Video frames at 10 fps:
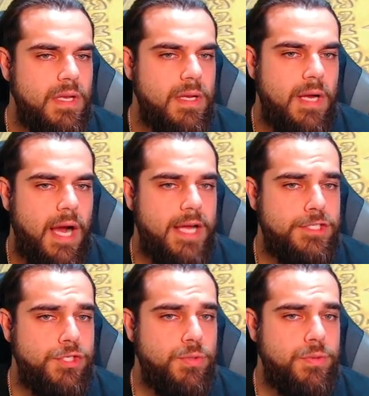I
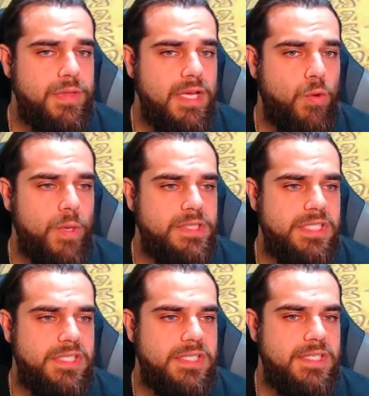do think
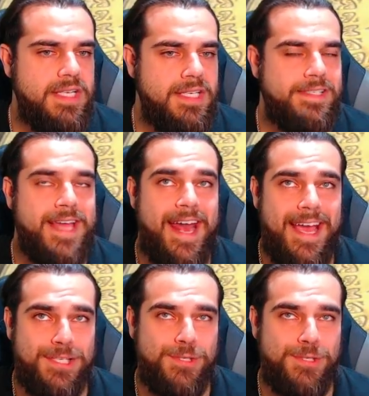Quintus needs that extra